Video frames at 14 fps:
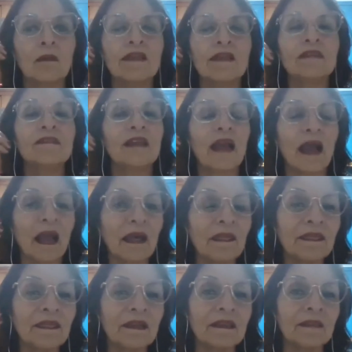is the
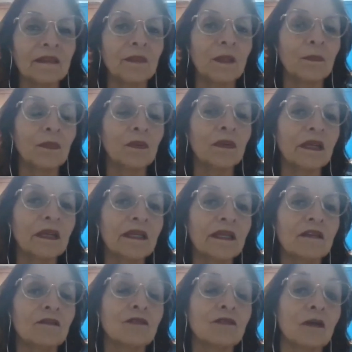answer the people need
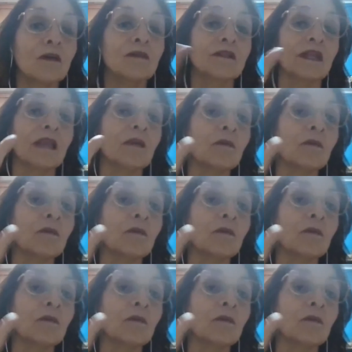so they